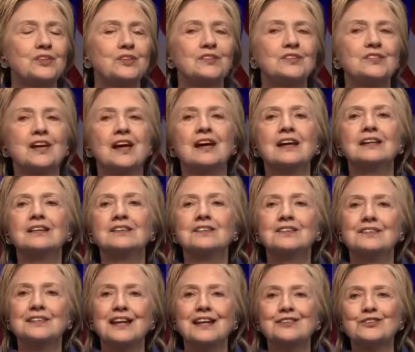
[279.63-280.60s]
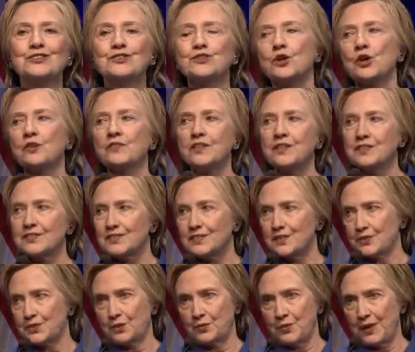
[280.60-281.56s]
she says that
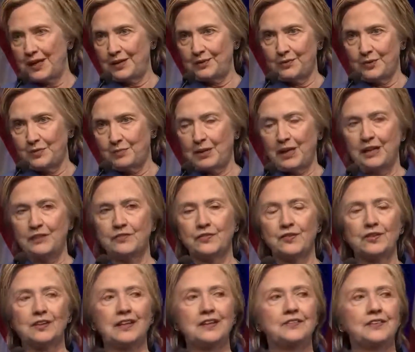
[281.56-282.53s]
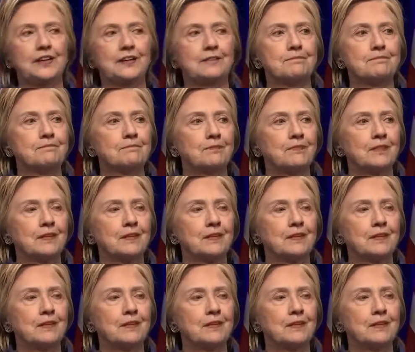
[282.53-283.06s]
service is the rent we pay for living.